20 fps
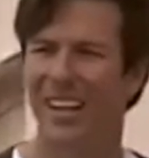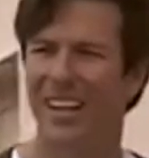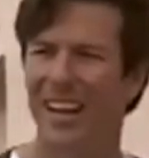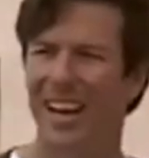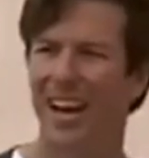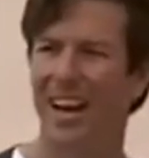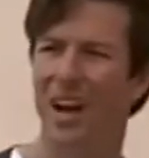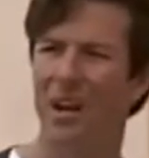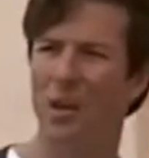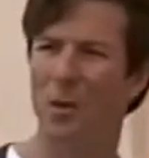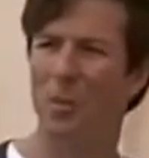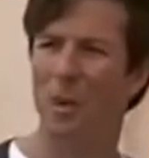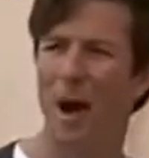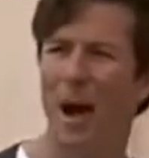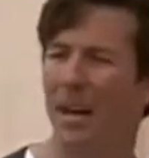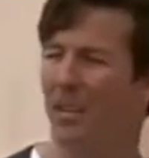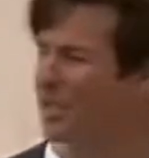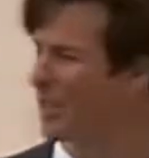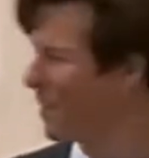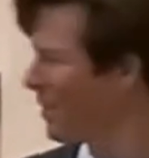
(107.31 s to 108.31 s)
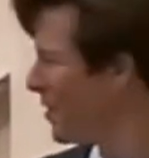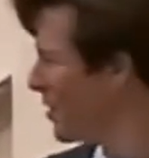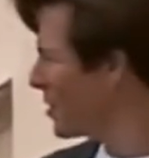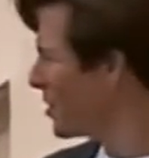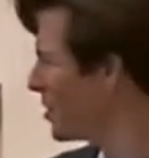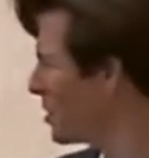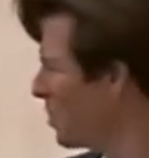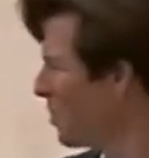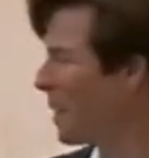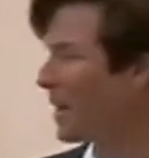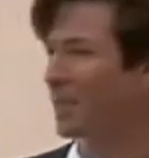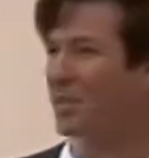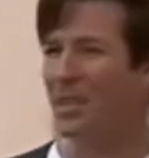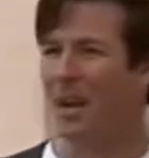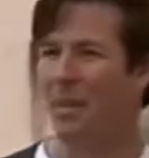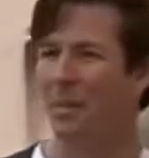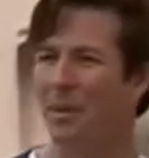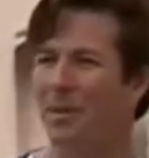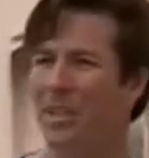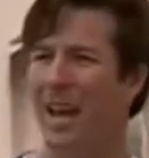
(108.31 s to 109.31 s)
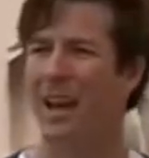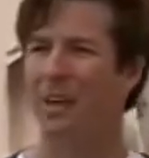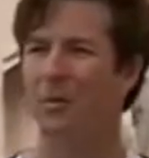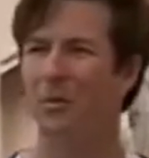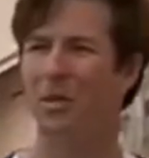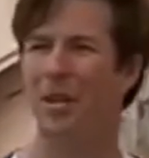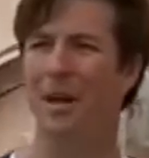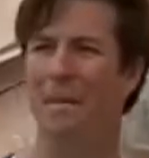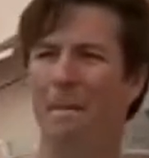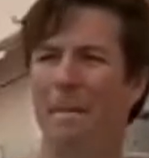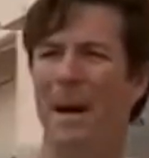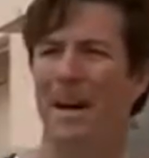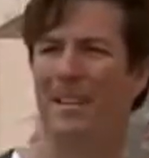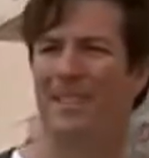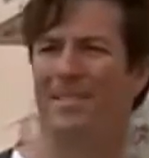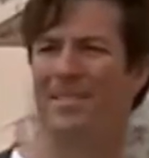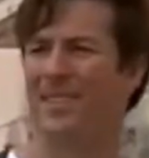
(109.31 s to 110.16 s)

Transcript: Hey, are you positive this is the bus stop? Because I don't see a bus.